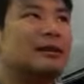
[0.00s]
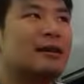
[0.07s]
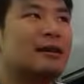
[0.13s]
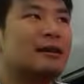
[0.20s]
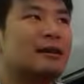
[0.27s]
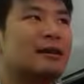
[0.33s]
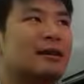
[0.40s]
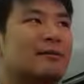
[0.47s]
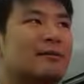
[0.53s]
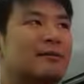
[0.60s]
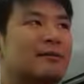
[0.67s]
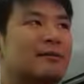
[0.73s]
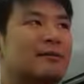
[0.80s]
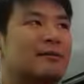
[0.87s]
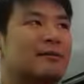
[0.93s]
um,
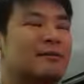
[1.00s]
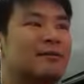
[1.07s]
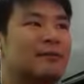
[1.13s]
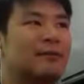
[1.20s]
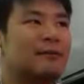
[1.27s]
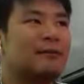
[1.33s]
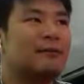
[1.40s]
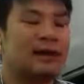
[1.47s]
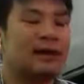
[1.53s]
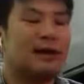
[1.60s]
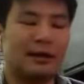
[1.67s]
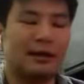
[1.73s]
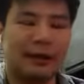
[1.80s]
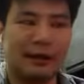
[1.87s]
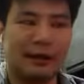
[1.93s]
we
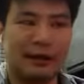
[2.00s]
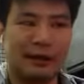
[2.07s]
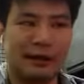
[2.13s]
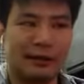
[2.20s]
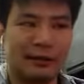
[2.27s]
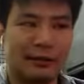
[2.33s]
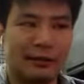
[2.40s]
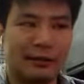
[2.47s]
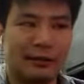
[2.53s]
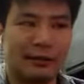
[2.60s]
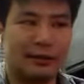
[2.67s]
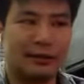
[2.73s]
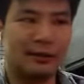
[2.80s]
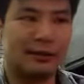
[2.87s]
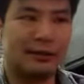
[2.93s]
like I'm
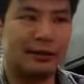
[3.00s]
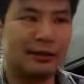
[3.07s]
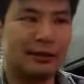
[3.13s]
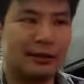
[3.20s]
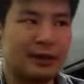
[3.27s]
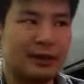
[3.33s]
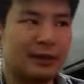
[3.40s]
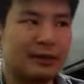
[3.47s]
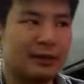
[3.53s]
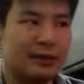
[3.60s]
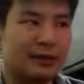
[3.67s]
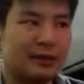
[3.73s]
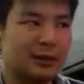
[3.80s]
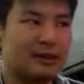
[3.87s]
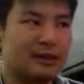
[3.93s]
been doing
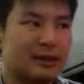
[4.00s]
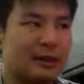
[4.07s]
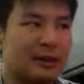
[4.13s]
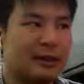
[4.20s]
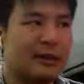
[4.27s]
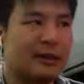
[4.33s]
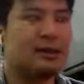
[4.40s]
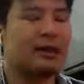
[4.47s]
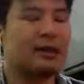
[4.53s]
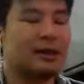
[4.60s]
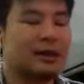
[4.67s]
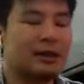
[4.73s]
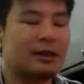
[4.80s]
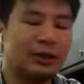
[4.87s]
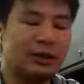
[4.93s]
I did a
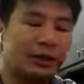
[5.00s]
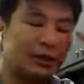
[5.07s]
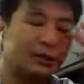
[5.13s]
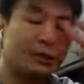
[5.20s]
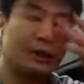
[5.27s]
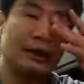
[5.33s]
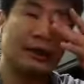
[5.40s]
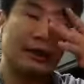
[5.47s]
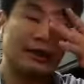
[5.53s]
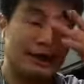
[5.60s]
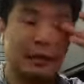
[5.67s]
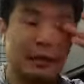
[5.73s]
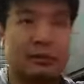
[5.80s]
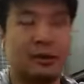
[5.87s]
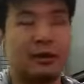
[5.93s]
distributed systems